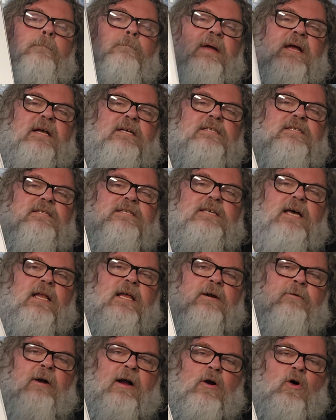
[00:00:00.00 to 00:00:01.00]
biggest
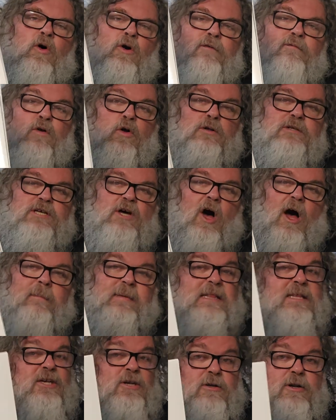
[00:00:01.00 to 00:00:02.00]
selling record of all time
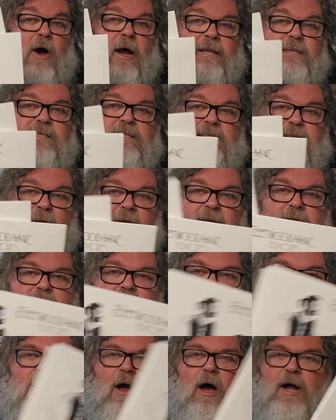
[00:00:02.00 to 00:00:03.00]
in the United
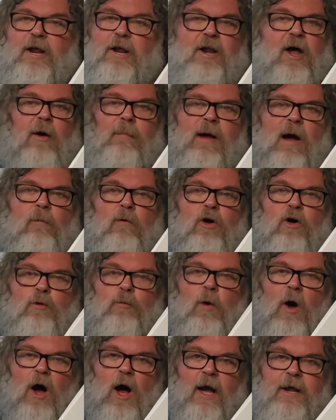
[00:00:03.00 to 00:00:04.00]
States. I don't know about
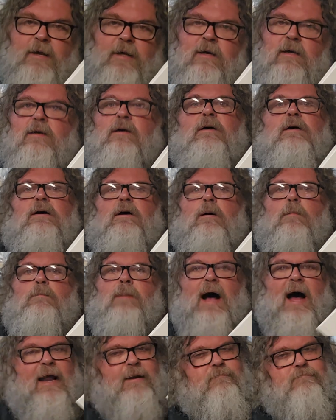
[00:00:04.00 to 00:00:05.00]
worldwide,
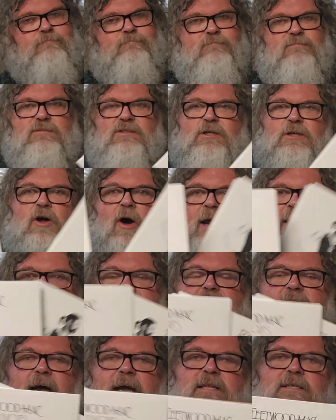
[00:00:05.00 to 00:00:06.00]
but United
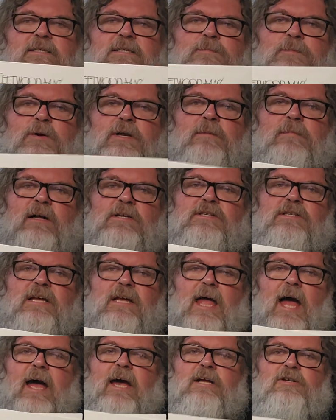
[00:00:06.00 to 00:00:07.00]
States is pretty much the
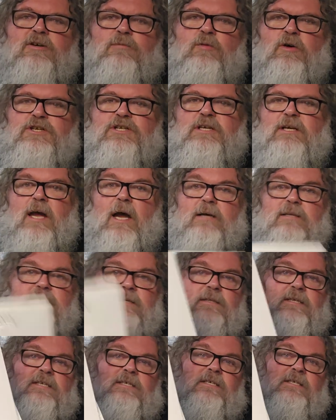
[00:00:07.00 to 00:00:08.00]
gauge on what you go.
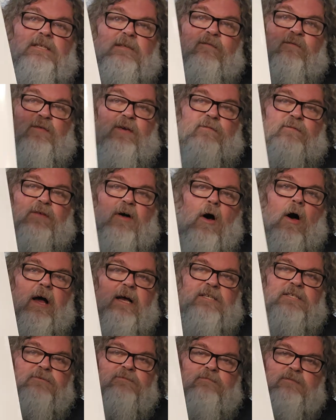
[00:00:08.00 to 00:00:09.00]
So this is the 5th
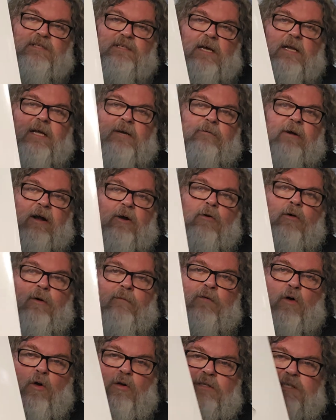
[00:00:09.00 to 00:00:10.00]
highest selling record
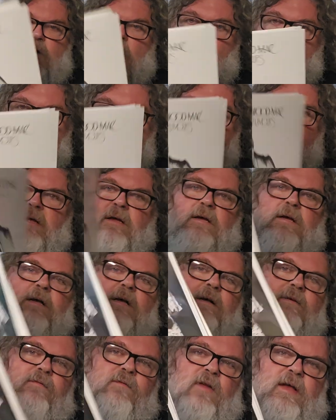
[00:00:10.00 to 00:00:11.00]
of all time.
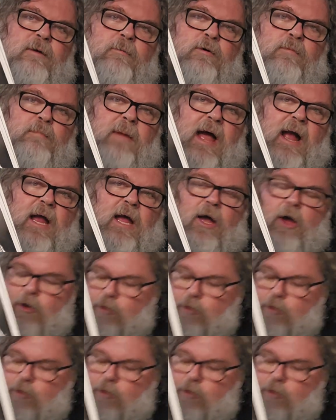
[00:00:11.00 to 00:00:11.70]
Fleetwood Mac